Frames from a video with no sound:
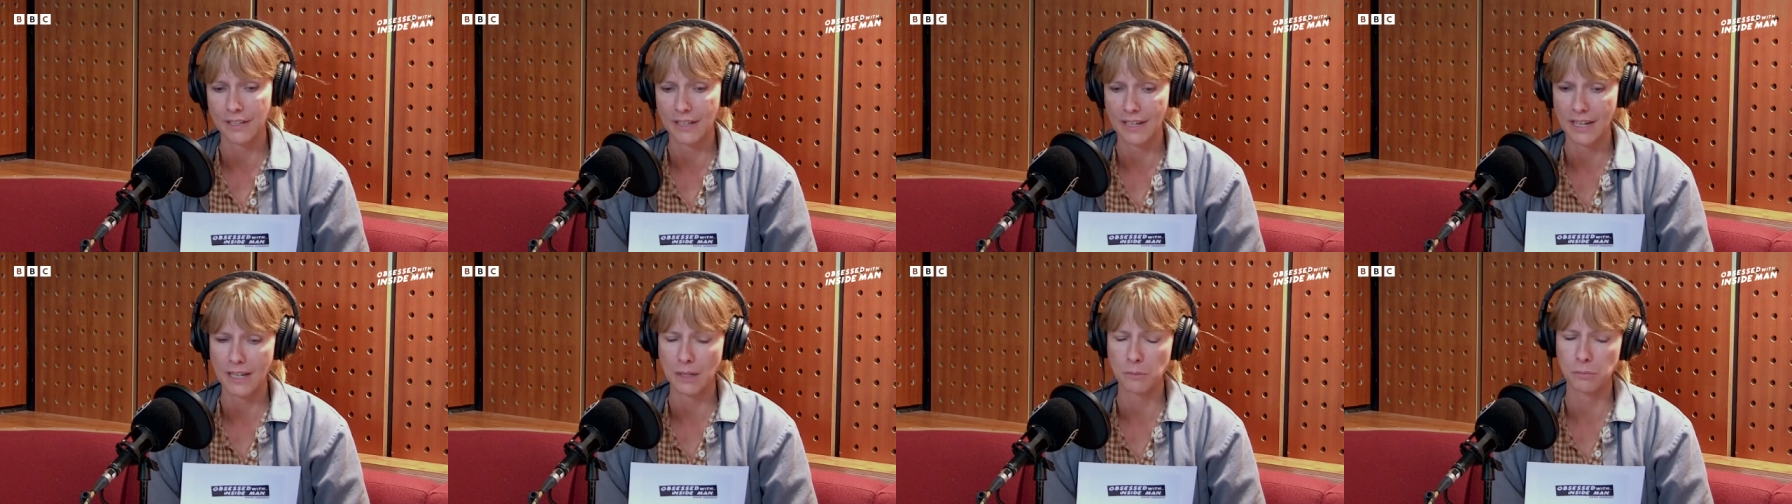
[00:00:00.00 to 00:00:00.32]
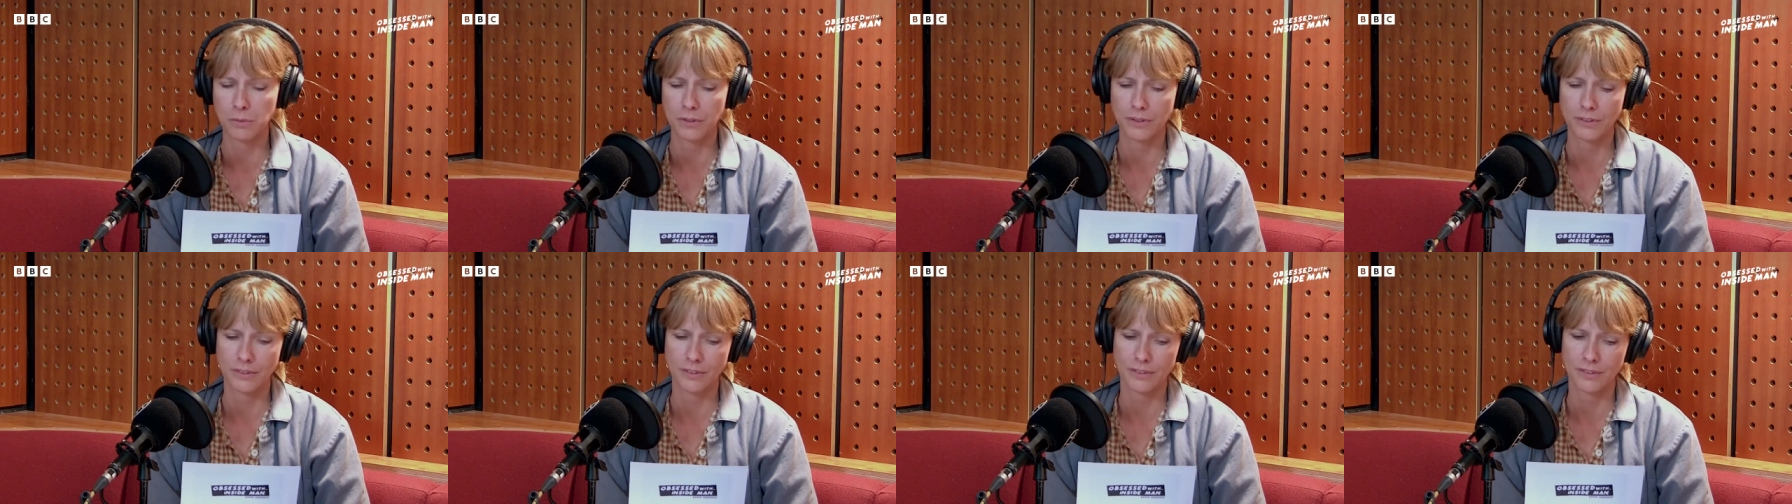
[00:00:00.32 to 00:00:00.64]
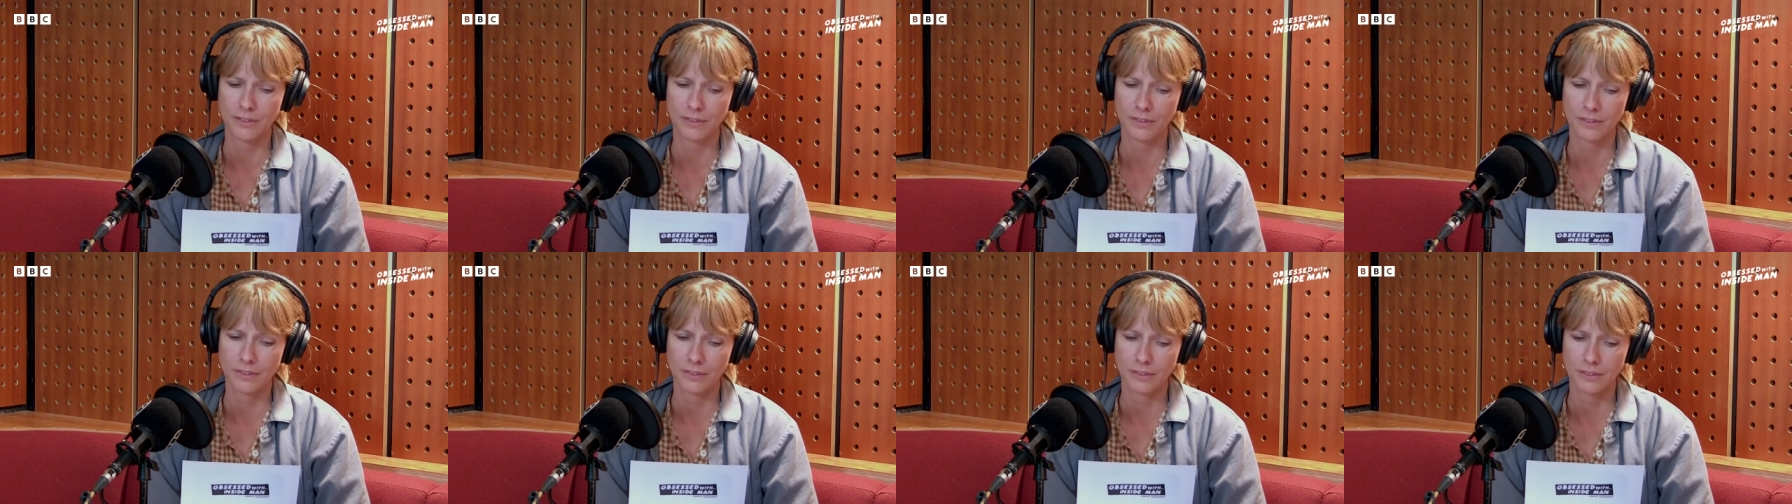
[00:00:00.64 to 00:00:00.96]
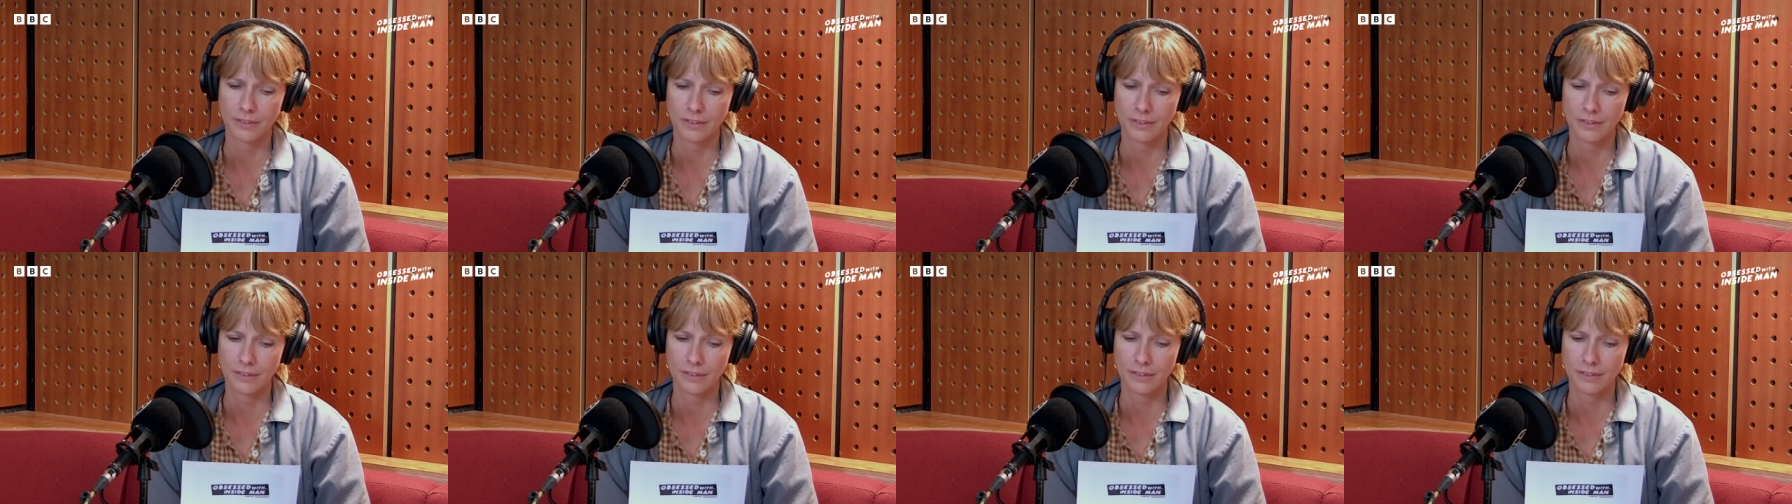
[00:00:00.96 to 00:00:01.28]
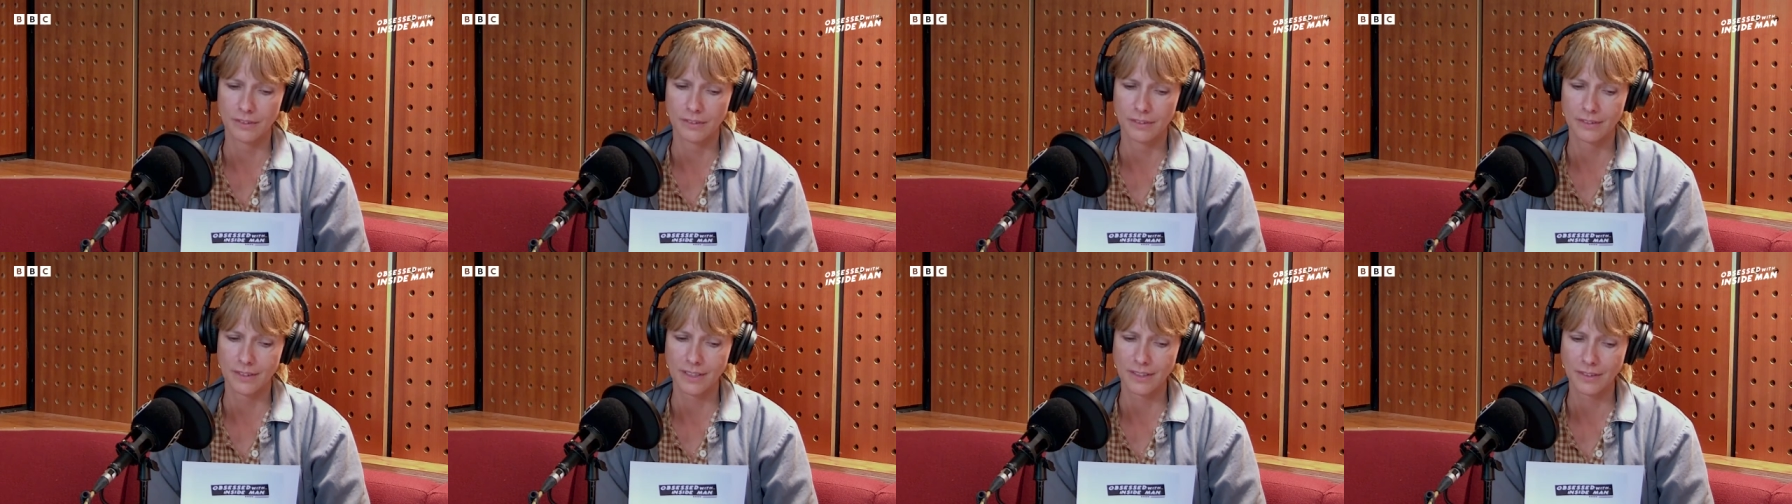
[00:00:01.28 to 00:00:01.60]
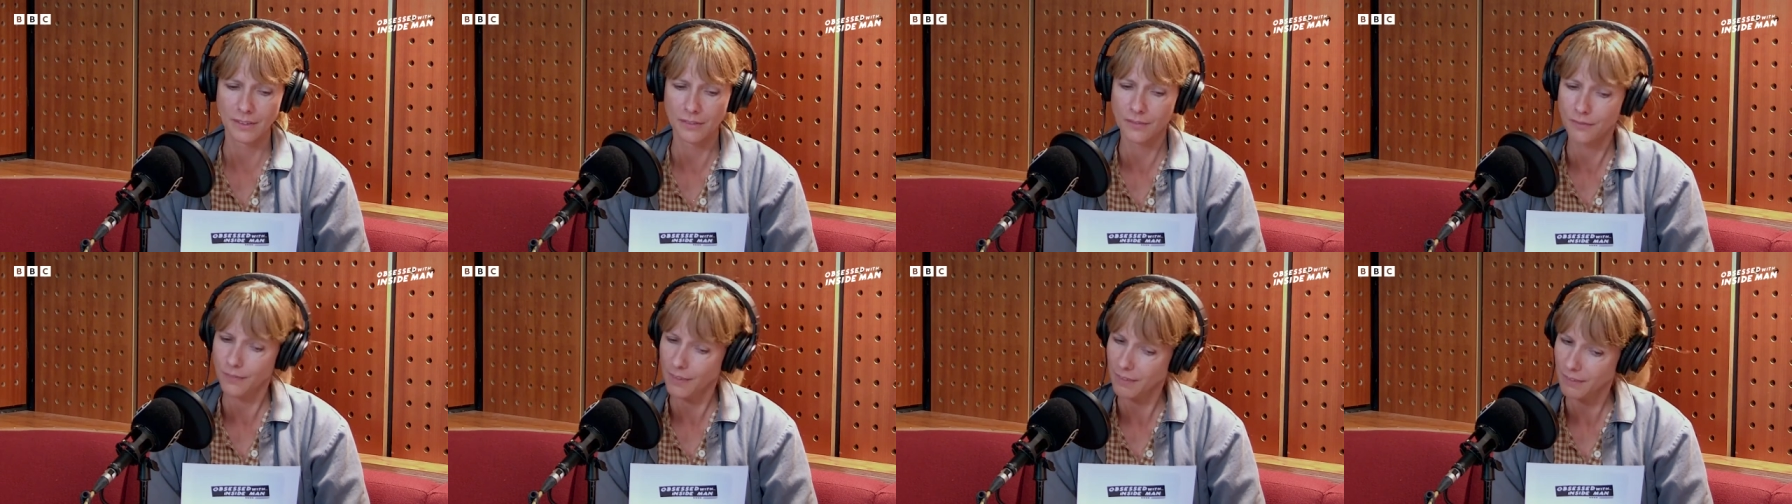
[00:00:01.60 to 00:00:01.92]
neighbours. That's
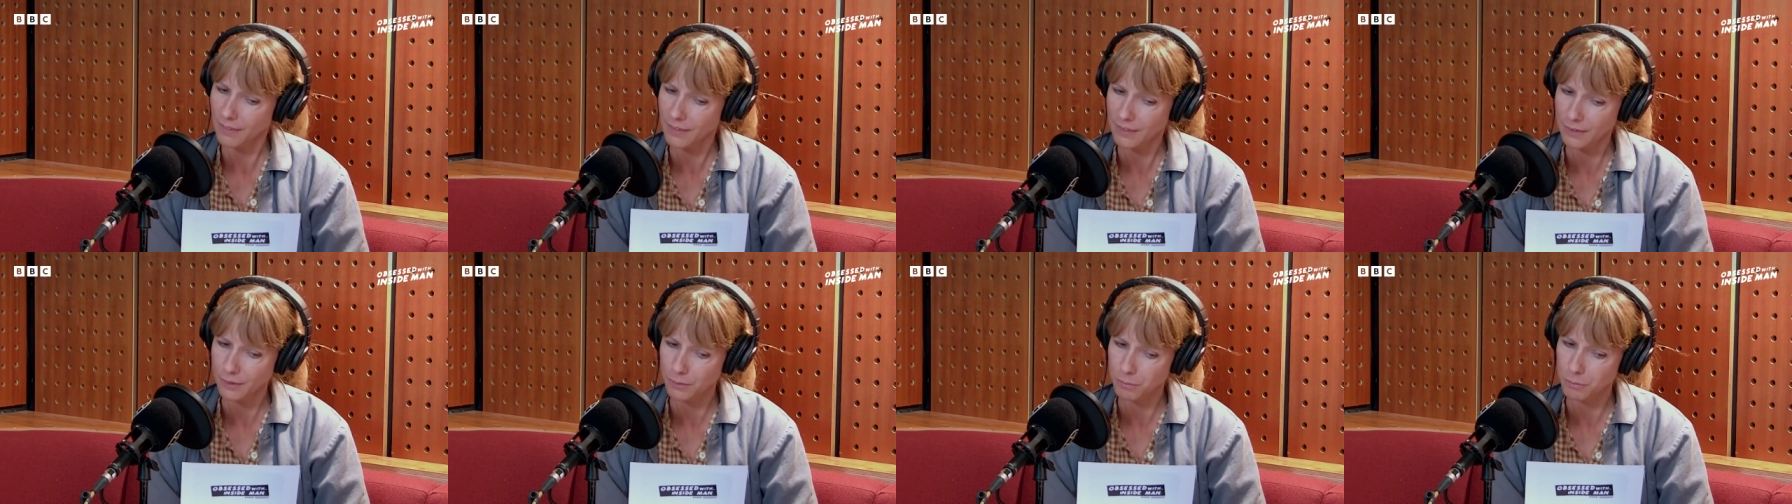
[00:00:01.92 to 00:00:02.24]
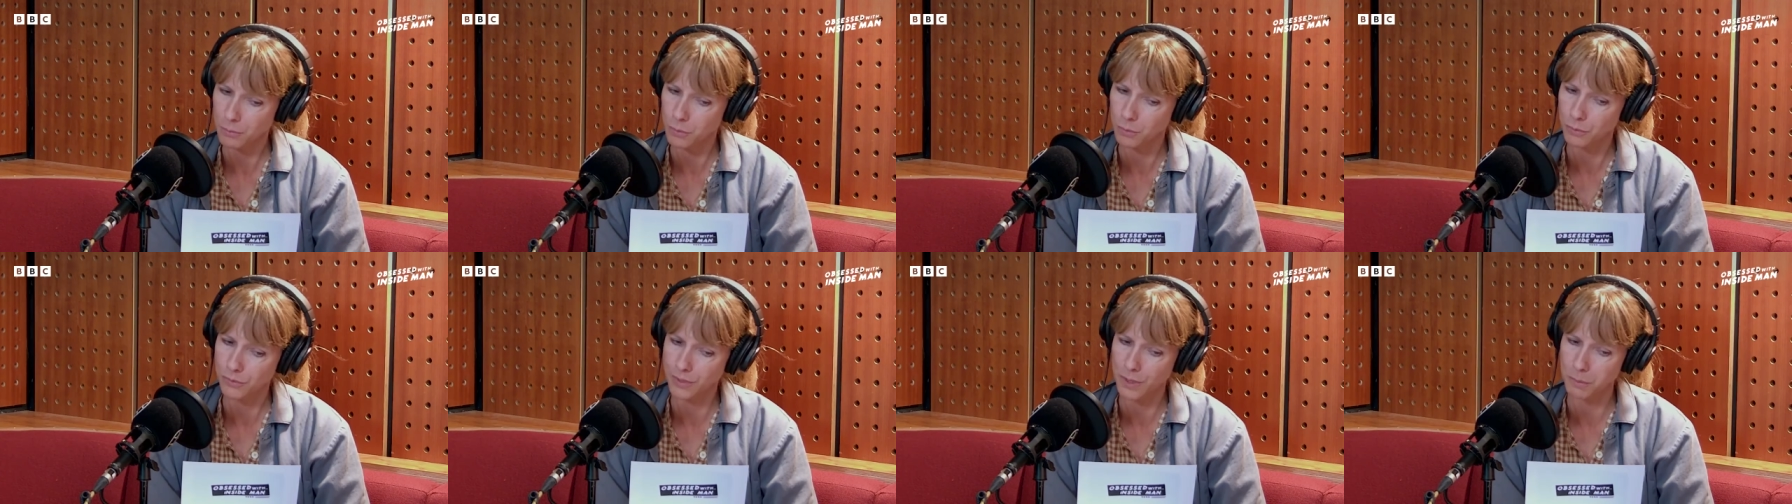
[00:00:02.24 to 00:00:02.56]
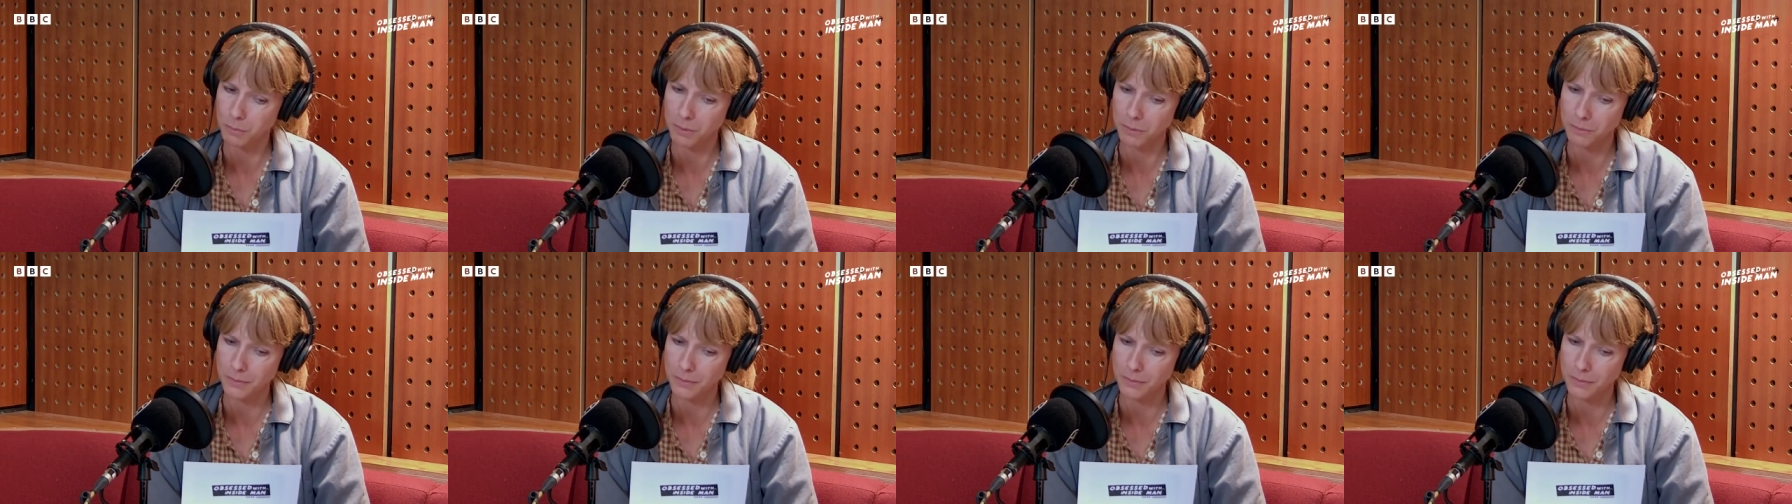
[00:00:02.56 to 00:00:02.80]
a very small suburb,